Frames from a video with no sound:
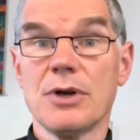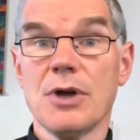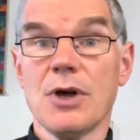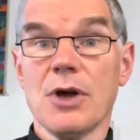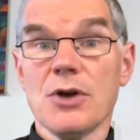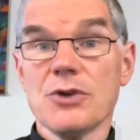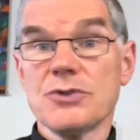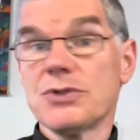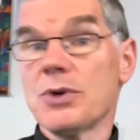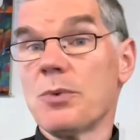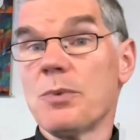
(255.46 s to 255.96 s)

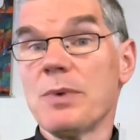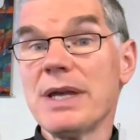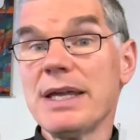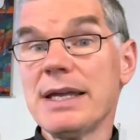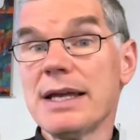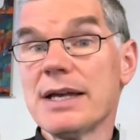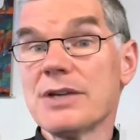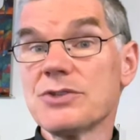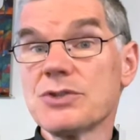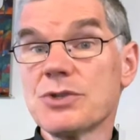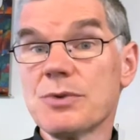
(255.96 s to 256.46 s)
So
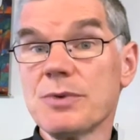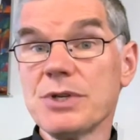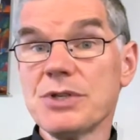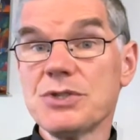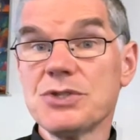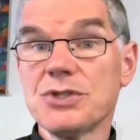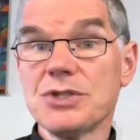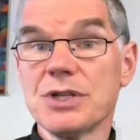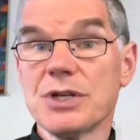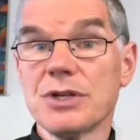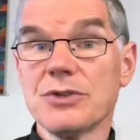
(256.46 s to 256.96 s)
we as
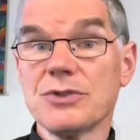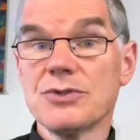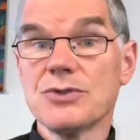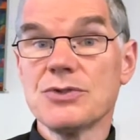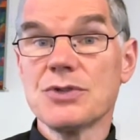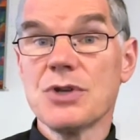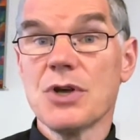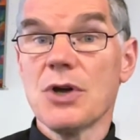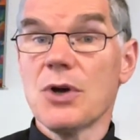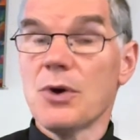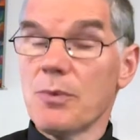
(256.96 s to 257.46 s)

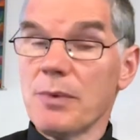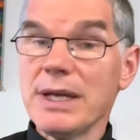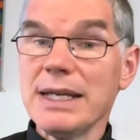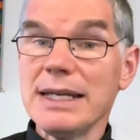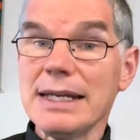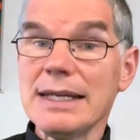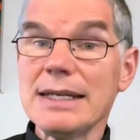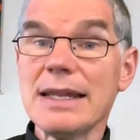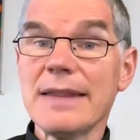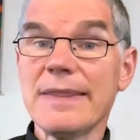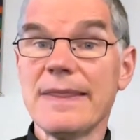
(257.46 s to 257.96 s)
Christians, we
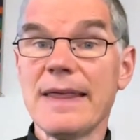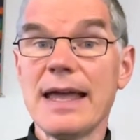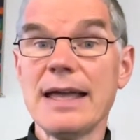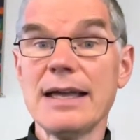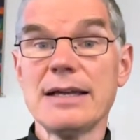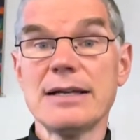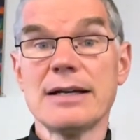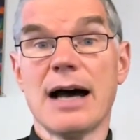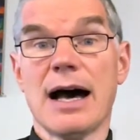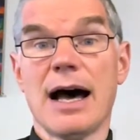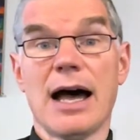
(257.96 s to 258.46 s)
need to
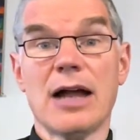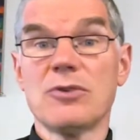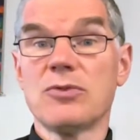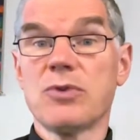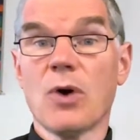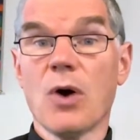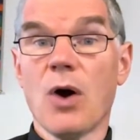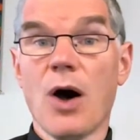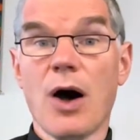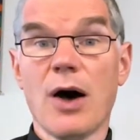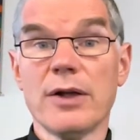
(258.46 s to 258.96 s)
thank God
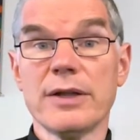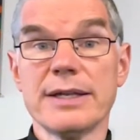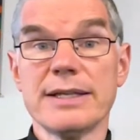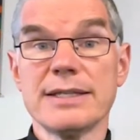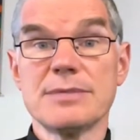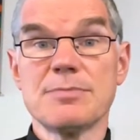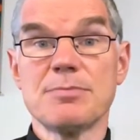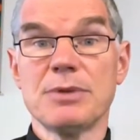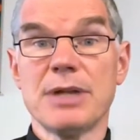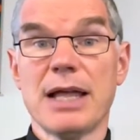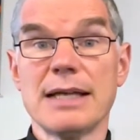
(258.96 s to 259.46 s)
for all
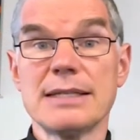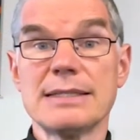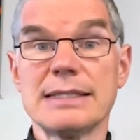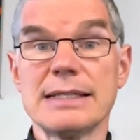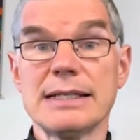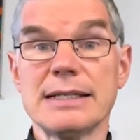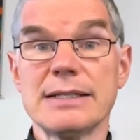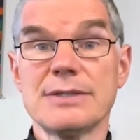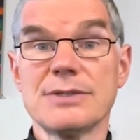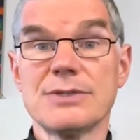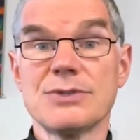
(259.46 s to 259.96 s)
his
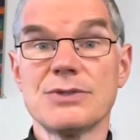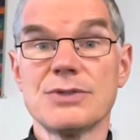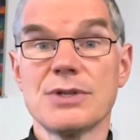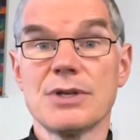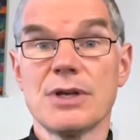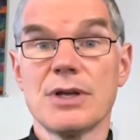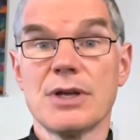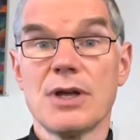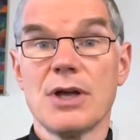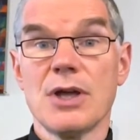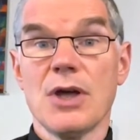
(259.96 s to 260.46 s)

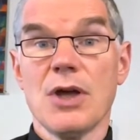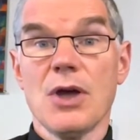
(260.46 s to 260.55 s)
blessings.